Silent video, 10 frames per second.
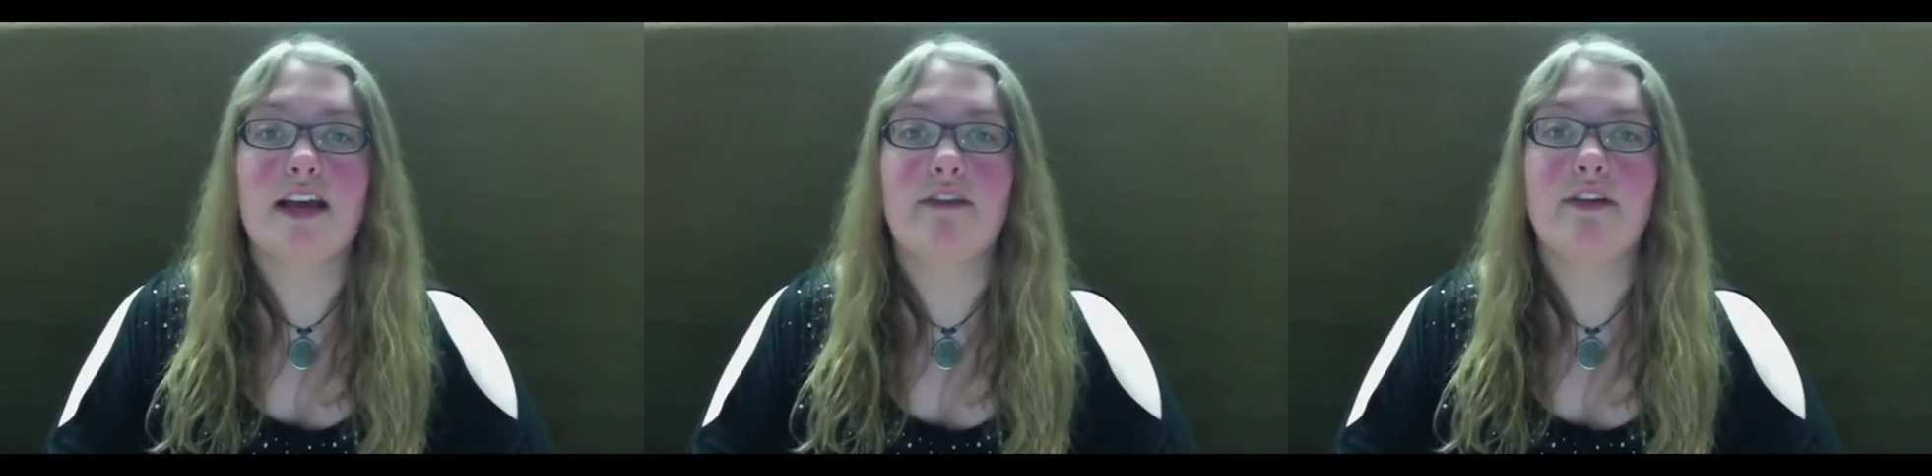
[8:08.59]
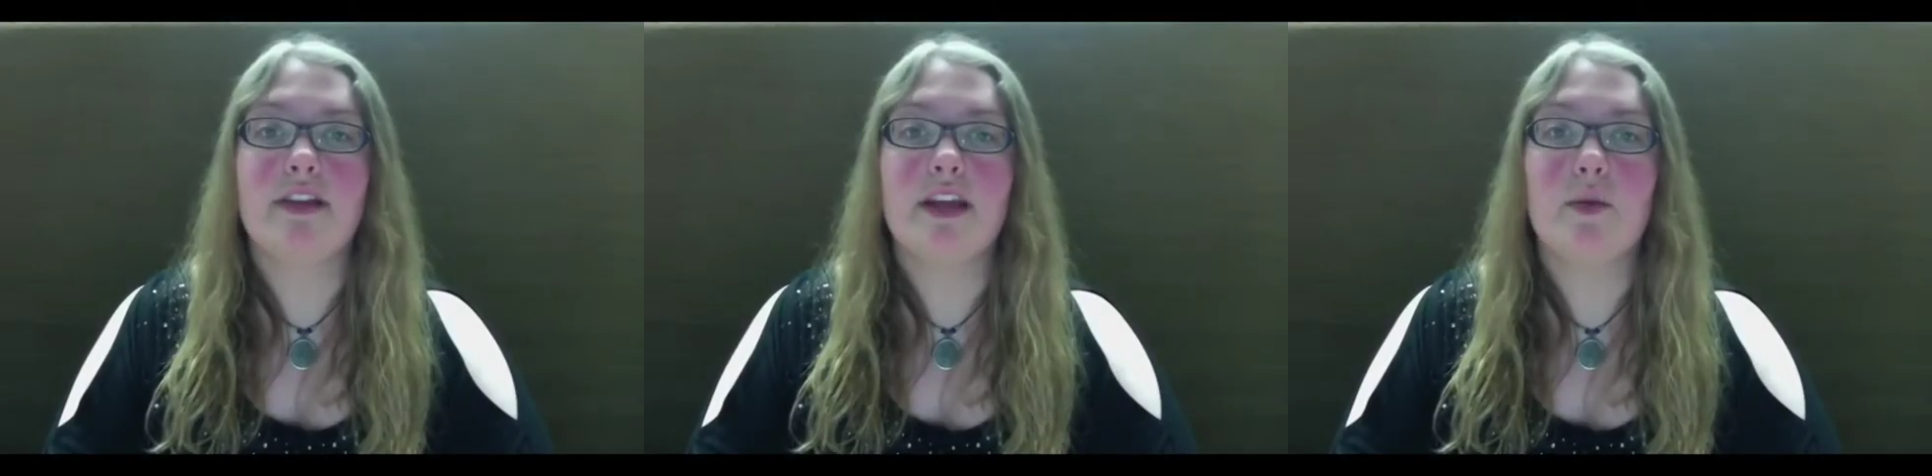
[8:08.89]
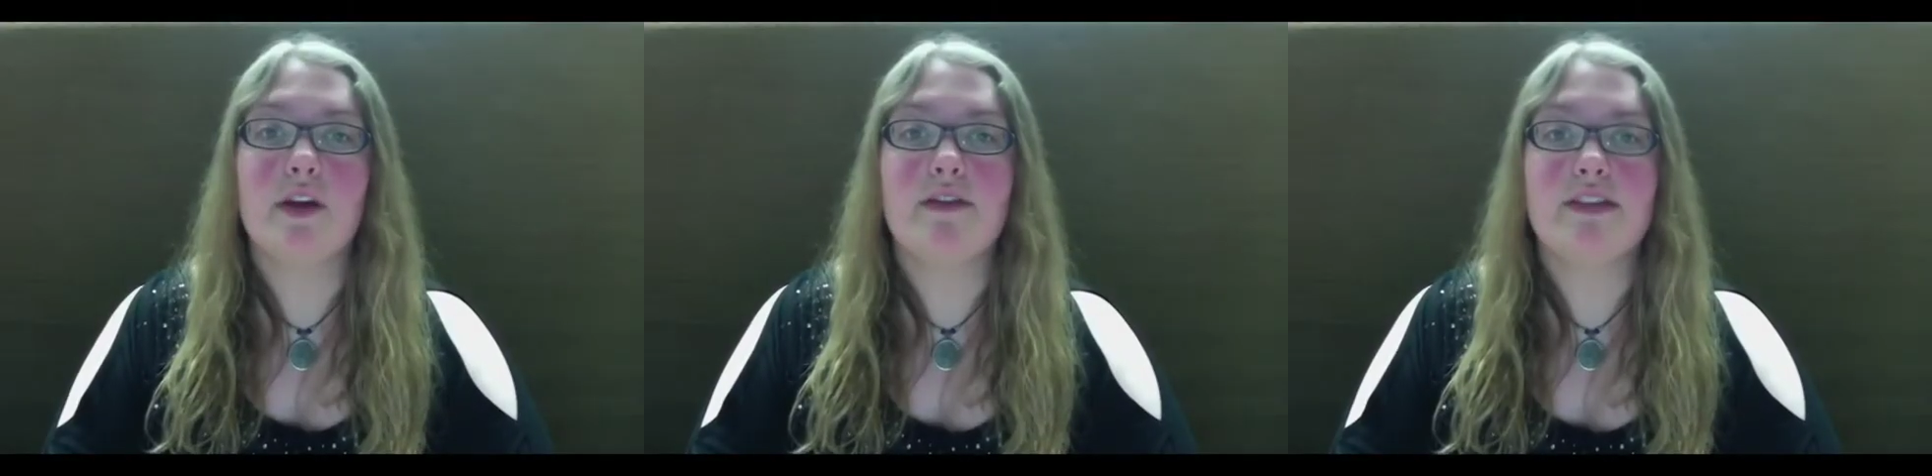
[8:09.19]
everything
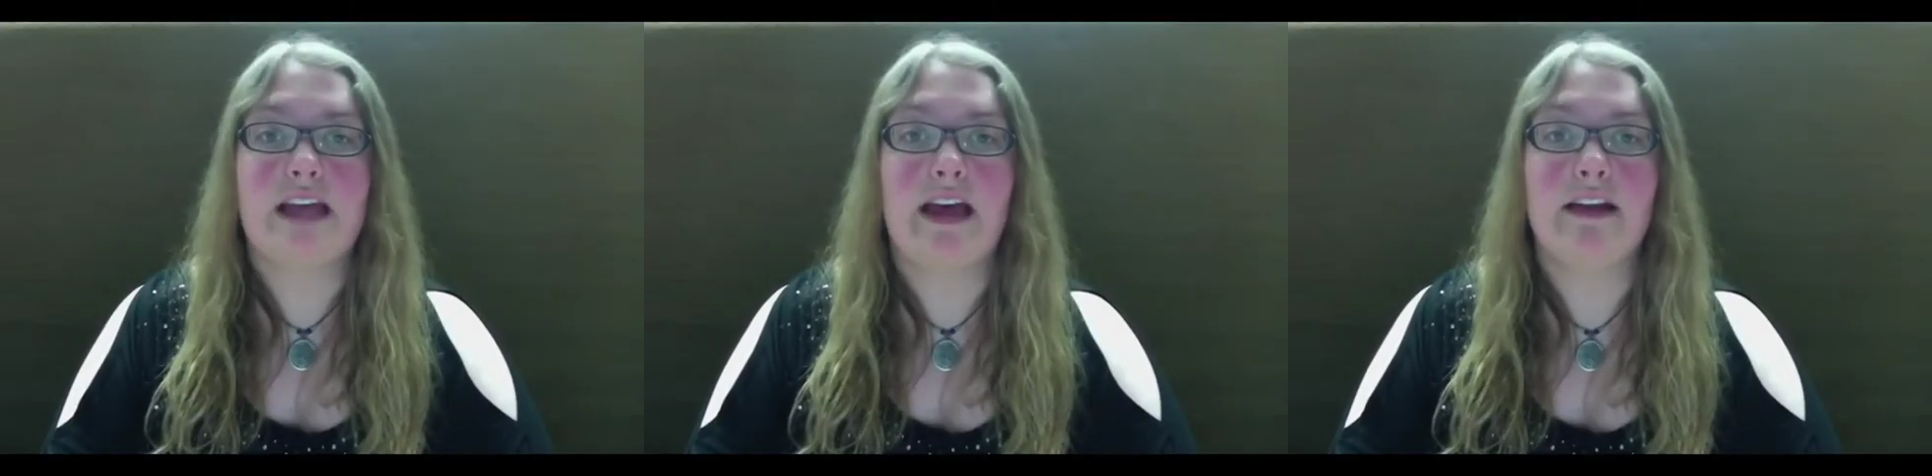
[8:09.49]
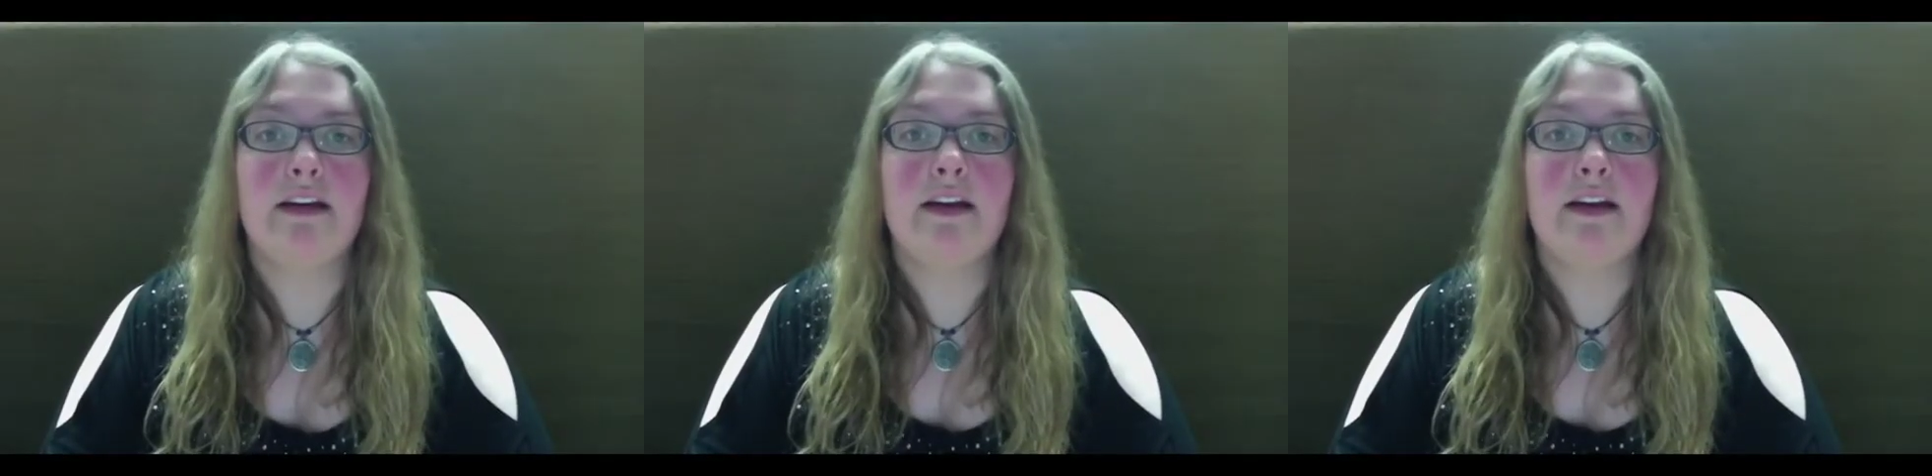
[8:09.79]
we have said,